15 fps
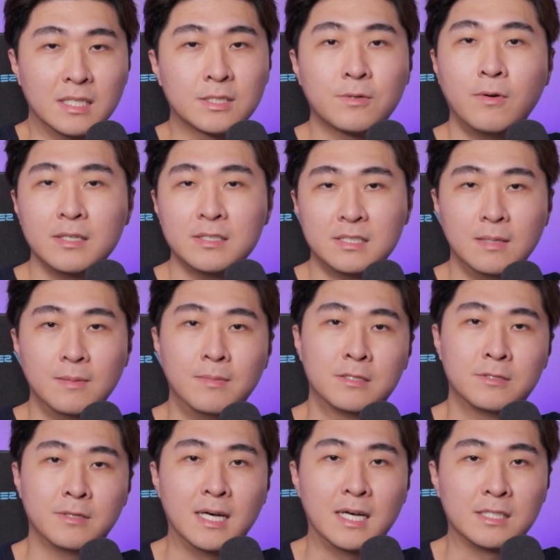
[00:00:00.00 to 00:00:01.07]
quite similar
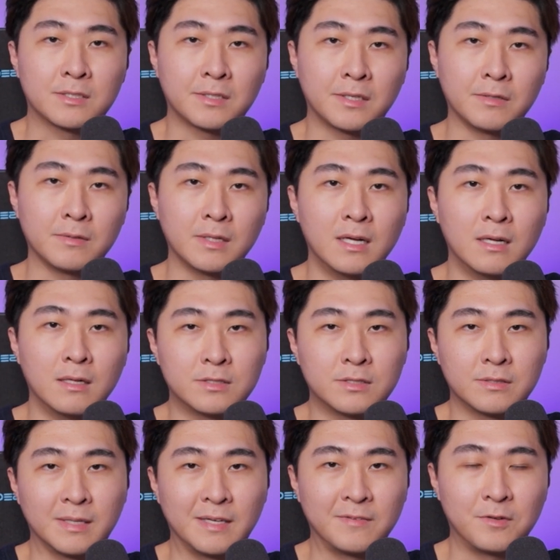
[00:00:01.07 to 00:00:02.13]
to SQL,
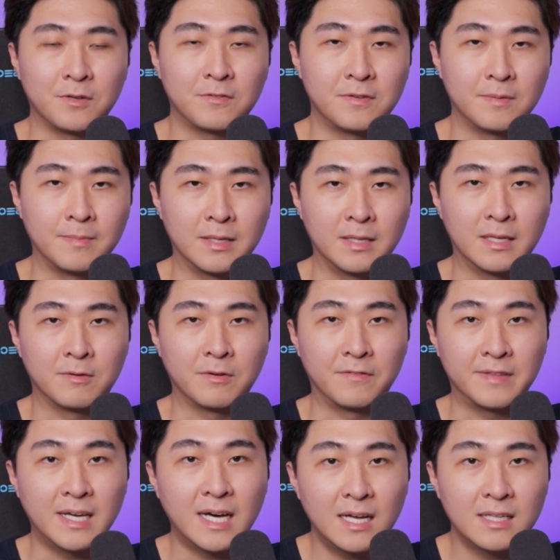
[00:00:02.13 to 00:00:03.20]
so if you're familiar
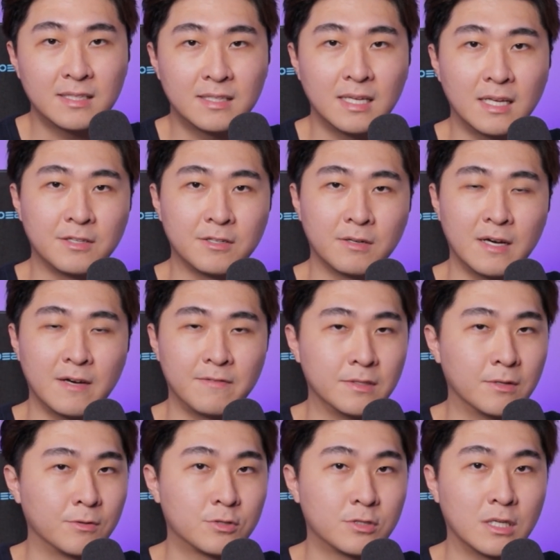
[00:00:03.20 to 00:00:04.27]
with that, then you'll have
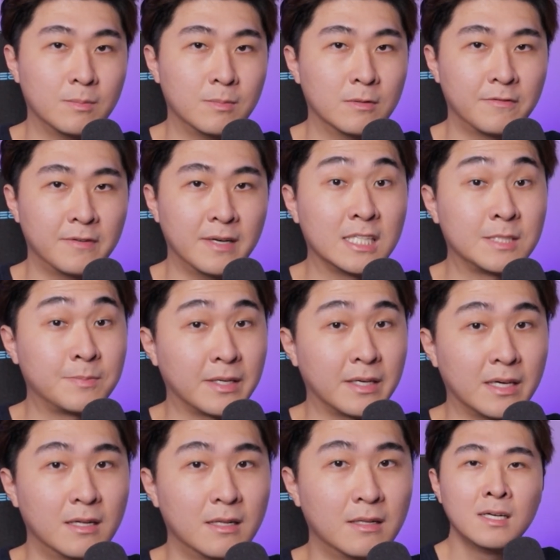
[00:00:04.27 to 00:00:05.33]
no trouble with
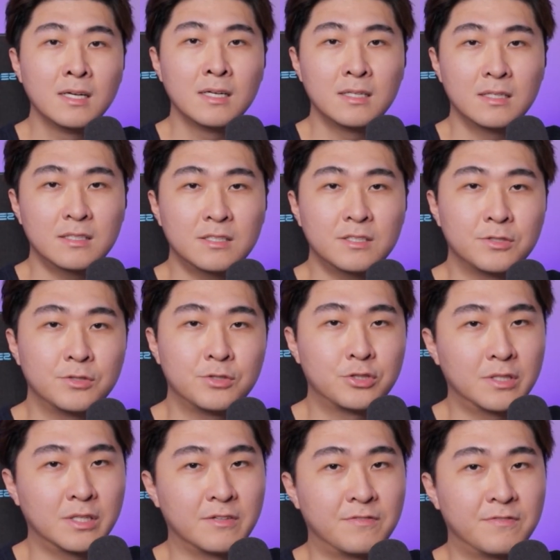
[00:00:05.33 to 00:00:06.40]
SPL. This is
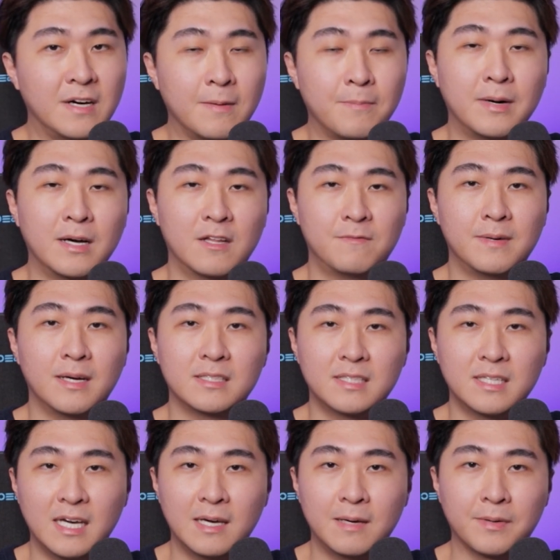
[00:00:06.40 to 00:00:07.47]
usually the fun part of my
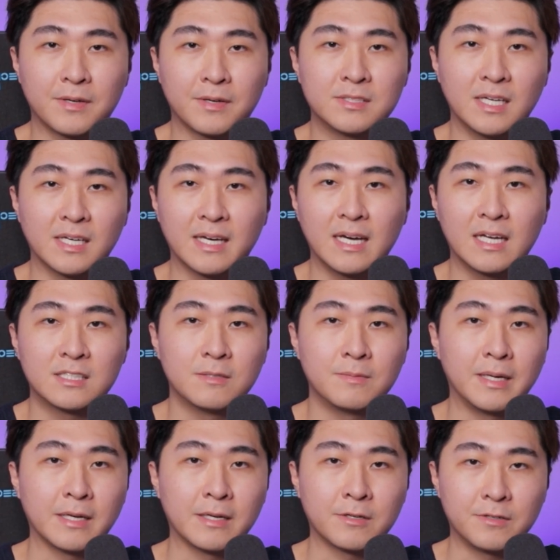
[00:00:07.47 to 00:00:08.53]
day because I get to
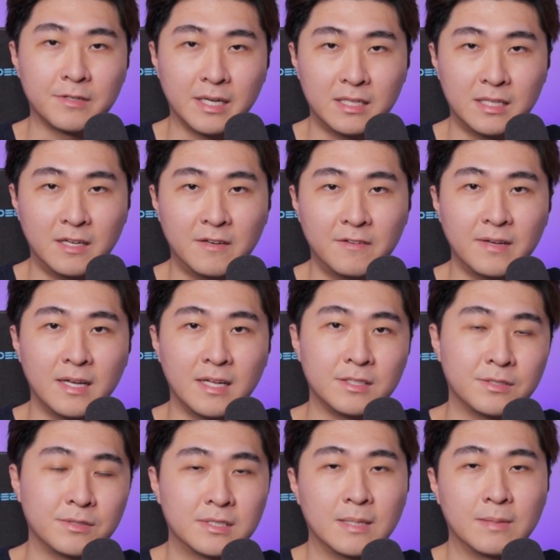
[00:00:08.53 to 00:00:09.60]
be creative and
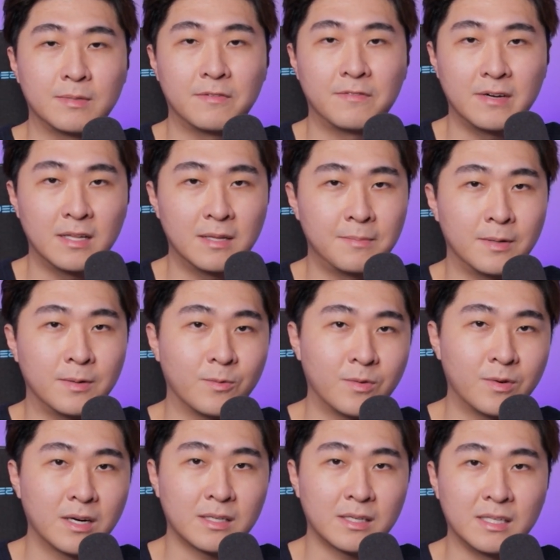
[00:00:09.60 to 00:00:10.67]
do some development
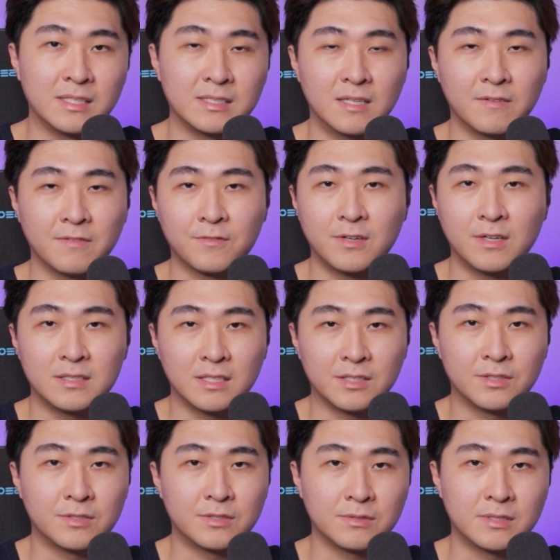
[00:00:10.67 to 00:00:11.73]
work instead of
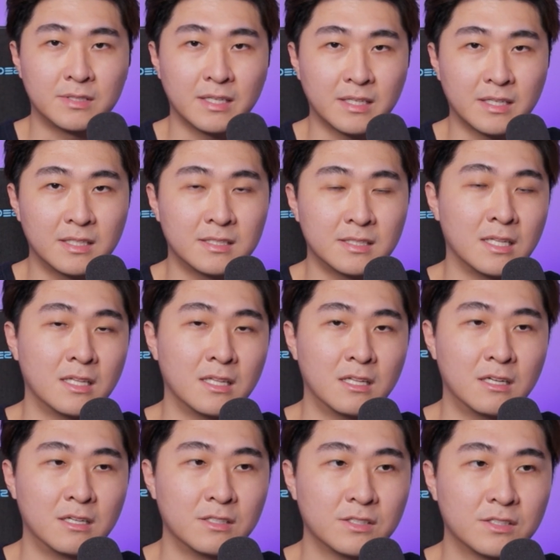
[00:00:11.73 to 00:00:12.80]
grinding through tickets and
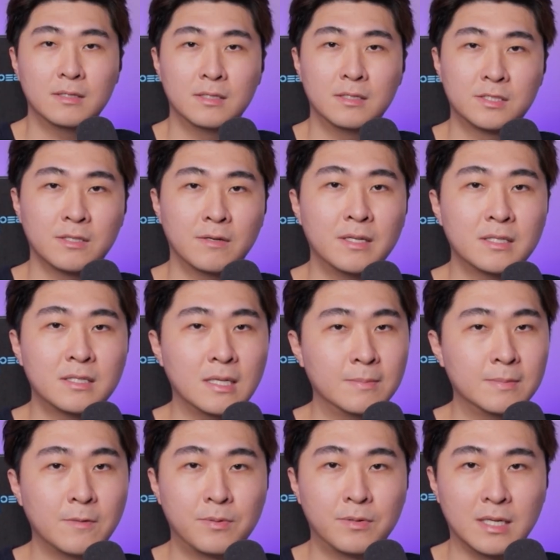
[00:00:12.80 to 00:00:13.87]
alerts. So in
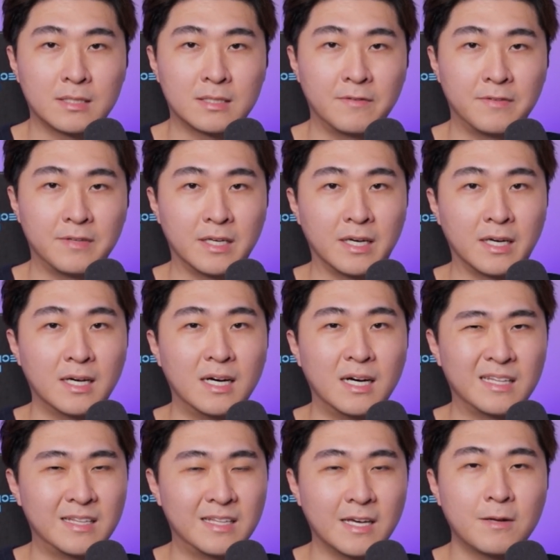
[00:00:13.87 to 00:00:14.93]
terms of productivity,
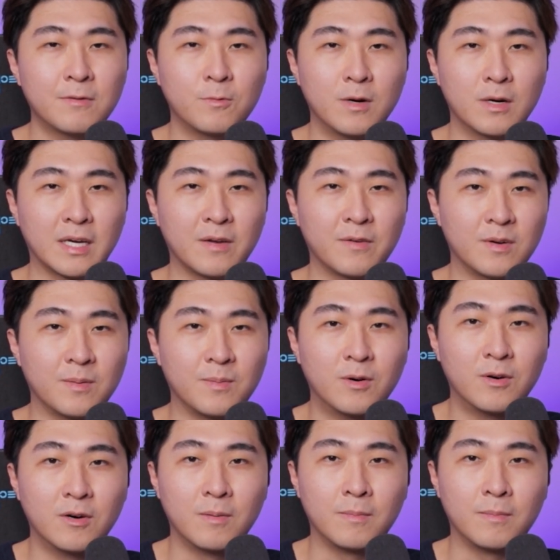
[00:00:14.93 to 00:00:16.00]
I think working from home